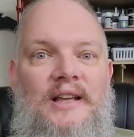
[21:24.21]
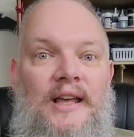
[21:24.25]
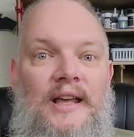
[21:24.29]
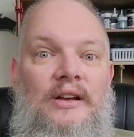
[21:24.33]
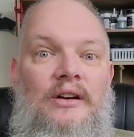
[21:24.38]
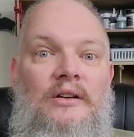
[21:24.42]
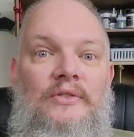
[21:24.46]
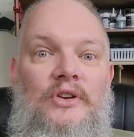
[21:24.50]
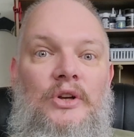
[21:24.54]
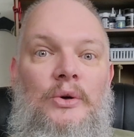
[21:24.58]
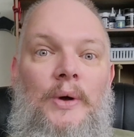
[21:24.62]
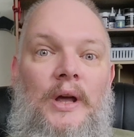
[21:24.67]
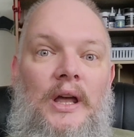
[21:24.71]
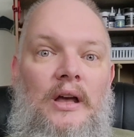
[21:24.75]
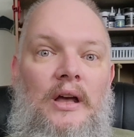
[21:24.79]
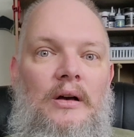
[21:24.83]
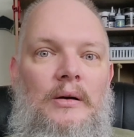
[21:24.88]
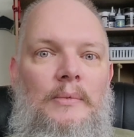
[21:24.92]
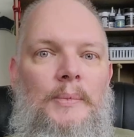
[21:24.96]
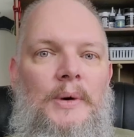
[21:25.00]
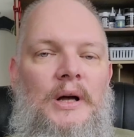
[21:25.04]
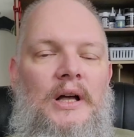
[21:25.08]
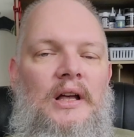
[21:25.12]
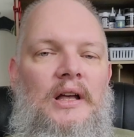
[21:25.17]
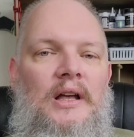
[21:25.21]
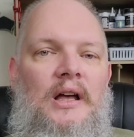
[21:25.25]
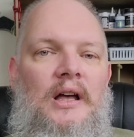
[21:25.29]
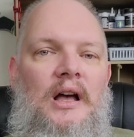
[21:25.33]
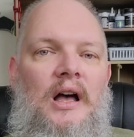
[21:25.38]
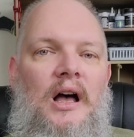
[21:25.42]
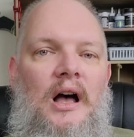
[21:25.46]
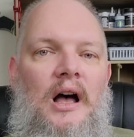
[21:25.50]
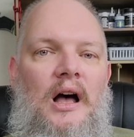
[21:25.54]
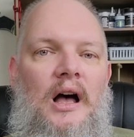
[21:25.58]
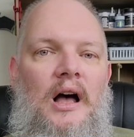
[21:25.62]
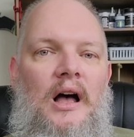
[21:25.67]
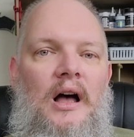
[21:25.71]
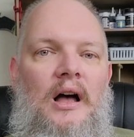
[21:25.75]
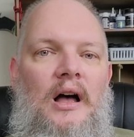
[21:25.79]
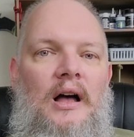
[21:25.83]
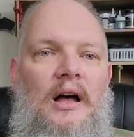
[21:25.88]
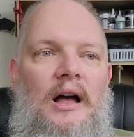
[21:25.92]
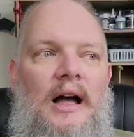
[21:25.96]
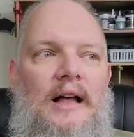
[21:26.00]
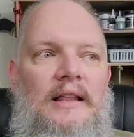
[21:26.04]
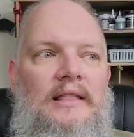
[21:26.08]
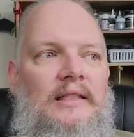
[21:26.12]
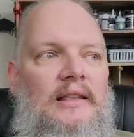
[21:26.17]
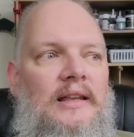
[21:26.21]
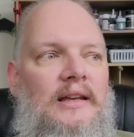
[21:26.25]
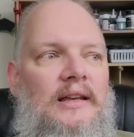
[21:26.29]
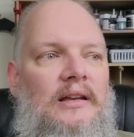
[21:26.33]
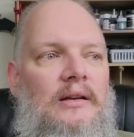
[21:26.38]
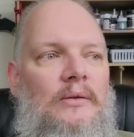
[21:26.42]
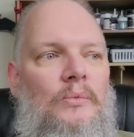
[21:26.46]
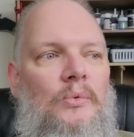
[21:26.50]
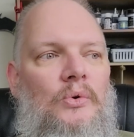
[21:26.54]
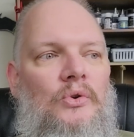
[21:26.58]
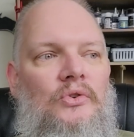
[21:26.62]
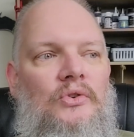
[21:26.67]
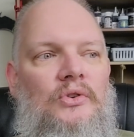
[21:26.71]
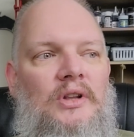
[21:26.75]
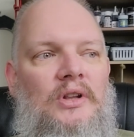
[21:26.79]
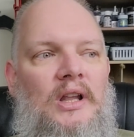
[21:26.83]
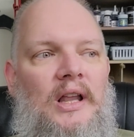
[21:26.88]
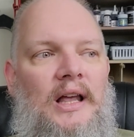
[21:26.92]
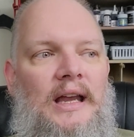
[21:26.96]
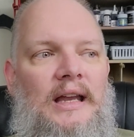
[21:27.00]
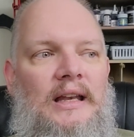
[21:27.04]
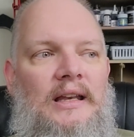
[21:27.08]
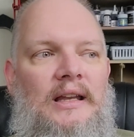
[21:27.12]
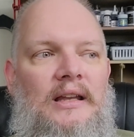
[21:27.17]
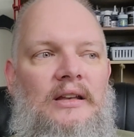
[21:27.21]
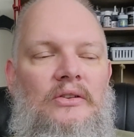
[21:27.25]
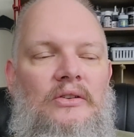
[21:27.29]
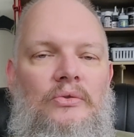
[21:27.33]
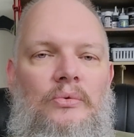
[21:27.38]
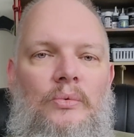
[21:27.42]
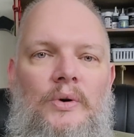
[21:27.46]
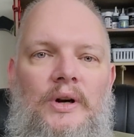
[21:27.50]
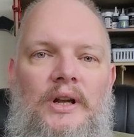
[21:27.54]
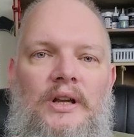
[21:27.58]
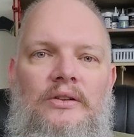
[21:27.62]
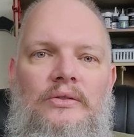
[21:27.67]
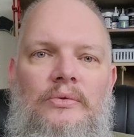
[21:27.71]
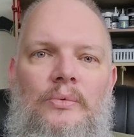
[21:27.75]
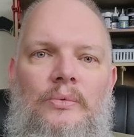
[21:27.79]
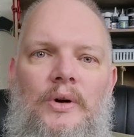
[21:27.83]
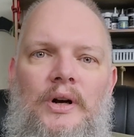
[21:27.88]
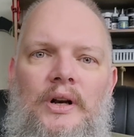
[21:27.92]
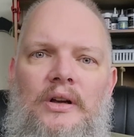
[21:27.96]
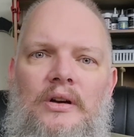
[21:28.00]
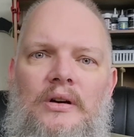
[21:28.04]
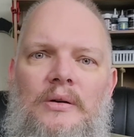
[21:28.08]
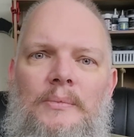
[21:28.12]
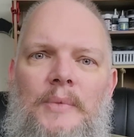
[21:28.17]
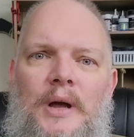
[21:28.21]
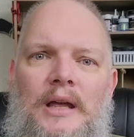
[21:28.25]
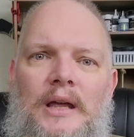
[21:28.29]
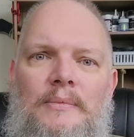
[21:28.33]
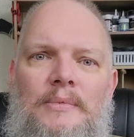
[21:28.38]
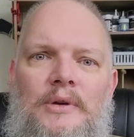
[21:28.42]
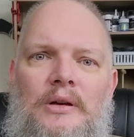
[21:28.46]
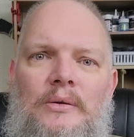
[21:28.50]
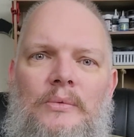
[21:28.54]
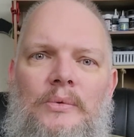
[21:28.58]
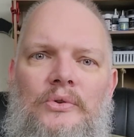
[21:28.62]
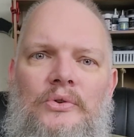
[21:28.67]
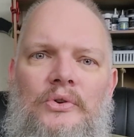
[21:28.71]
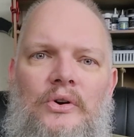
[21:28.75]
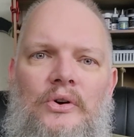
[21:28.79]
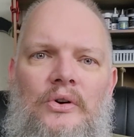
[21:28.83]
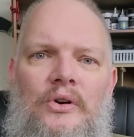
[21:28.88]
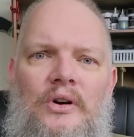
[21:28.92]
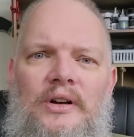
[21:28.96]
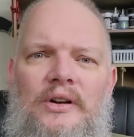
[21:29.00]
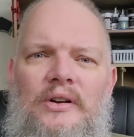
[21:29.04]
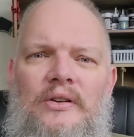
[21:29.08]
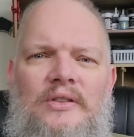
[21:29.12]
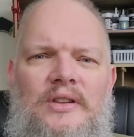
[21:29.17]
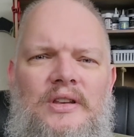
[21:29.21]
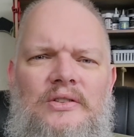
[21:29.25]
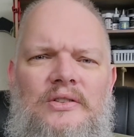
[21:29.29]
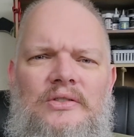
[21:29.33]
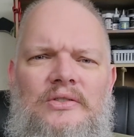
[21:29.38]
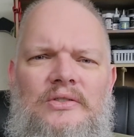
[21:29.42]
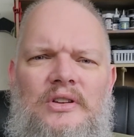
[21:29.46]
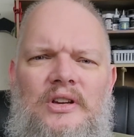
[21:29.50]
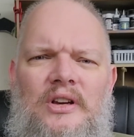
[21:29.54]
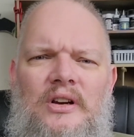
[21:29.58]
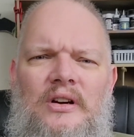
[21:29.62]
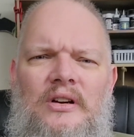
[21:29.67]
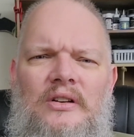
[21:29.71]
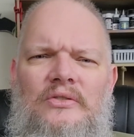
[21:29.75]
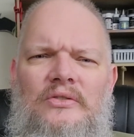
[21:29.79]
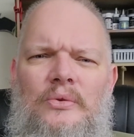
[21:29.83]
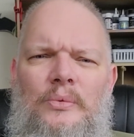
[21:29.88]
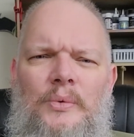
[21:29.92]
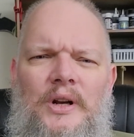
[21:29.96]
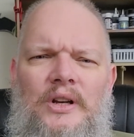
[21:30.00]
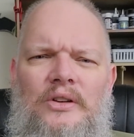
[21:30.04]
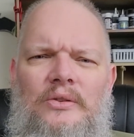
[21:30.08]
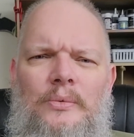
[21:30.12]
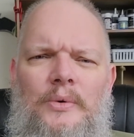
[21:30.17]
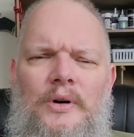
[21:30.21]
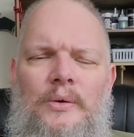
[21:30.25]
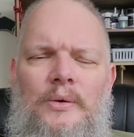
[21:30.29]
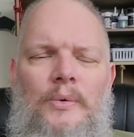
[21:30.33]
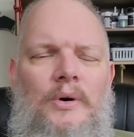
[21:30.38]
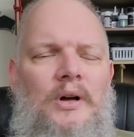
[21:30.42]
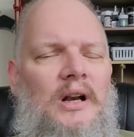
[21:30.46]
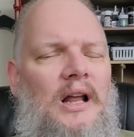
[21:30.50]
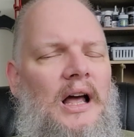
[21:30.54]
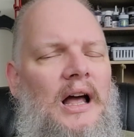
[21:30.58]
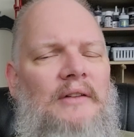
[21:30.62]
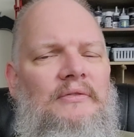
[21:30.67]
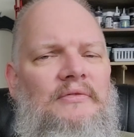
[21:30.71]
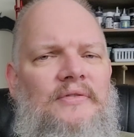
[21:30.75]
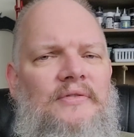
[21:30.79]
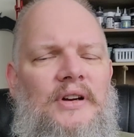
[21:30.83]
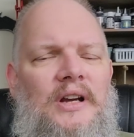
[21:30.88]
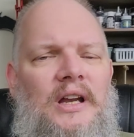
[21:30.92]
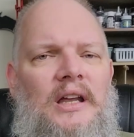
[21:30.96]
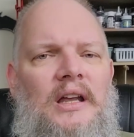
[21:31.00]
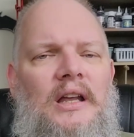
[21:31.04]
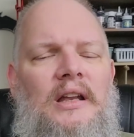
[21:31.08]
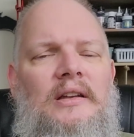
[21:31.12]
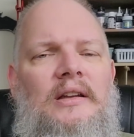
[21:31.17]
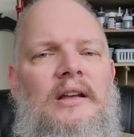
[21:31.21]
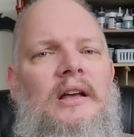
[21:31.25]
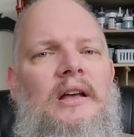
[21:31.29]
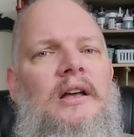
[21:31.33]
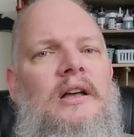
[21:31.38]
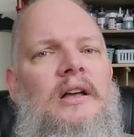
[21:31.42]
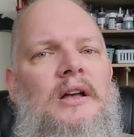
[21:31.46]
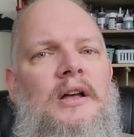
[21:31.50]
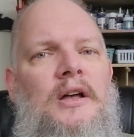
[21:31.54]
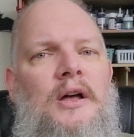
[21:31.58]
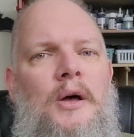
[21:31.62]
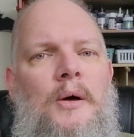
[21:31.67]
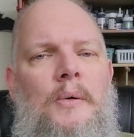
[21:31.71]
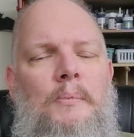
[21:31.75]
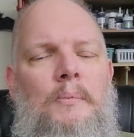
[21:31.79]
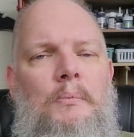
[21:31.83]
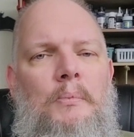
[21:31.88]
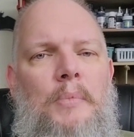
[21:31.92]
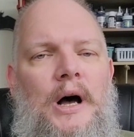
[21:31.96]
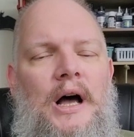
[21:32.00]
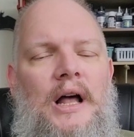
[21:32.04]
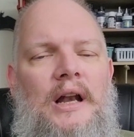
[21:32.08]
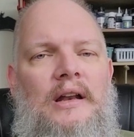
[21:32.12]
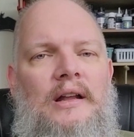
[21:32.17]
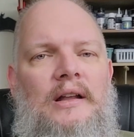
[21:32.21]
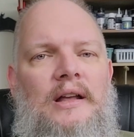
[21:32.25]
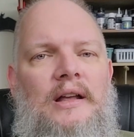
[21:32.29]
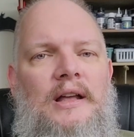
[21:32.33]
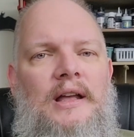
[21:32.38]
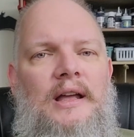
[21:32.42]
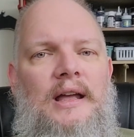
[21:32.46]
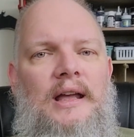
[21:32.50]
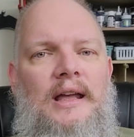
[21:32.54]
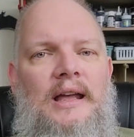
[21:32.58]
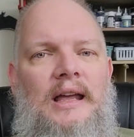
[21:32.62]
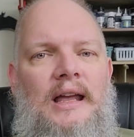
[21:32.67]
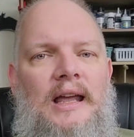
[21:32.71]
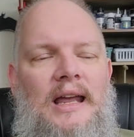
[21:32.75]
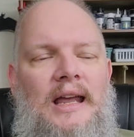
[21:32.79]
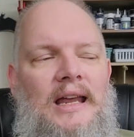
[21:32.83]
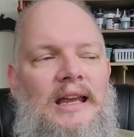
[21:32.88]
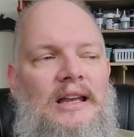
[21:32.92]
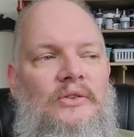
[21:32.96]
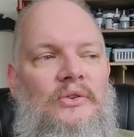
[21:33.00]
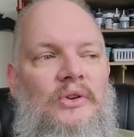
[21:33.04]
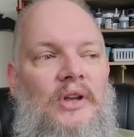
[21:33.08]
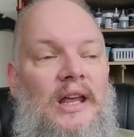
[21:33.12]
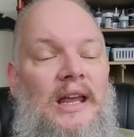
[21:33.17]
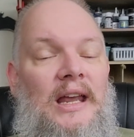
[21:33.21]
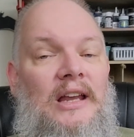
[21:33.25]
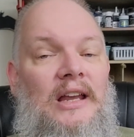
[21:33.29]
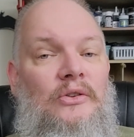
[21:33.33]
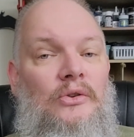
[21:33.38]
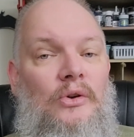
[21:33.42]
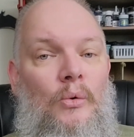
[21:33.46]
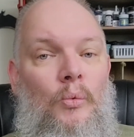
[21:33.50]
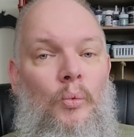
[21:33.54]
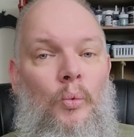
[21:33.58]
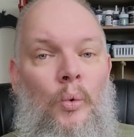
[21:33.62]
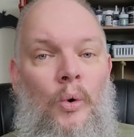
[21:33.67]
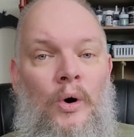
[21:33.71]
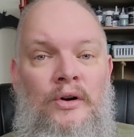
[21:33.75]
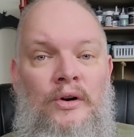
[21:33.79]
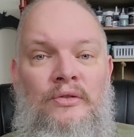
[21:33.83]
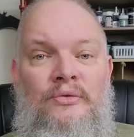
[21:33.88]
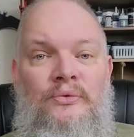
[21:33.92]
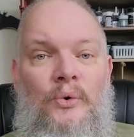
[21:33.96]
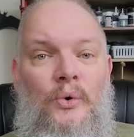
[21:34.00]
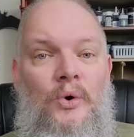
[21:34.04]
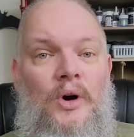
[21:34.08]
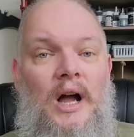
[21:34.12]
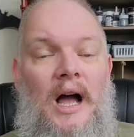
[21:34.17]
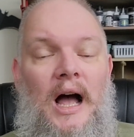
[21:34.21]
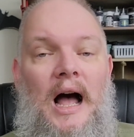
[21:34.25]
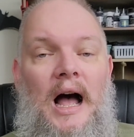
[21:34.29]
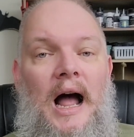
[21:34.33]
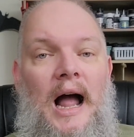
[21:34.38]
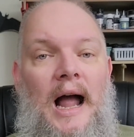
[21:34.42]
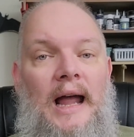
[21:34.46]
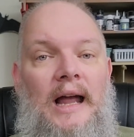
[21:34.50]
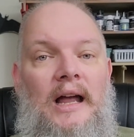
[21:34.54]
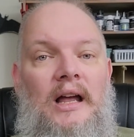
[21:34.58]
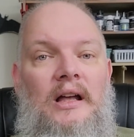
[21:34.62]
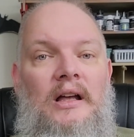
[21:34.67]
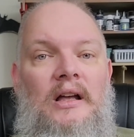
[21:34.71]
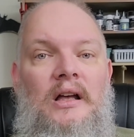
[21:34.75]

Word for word: to interview him uh, I think it was late in 2020, or maybe it was earlier this year in 2021. I forget, but he's he's a wonderful guy.